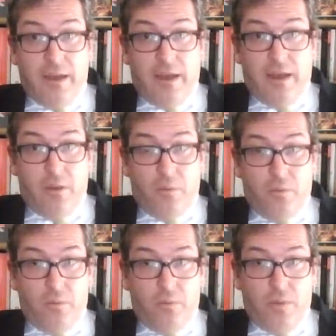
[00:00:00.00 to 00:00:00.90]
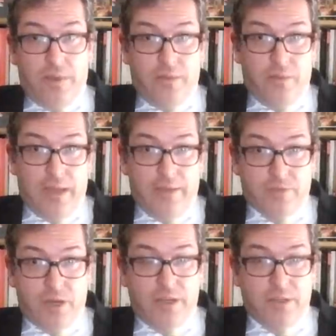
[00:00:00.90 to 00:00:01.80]
uh, whether we have
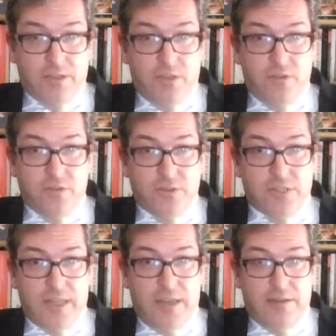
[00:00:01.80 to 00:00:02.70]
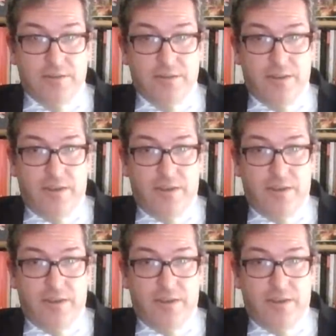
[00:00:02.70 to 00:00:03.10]
Chinese students in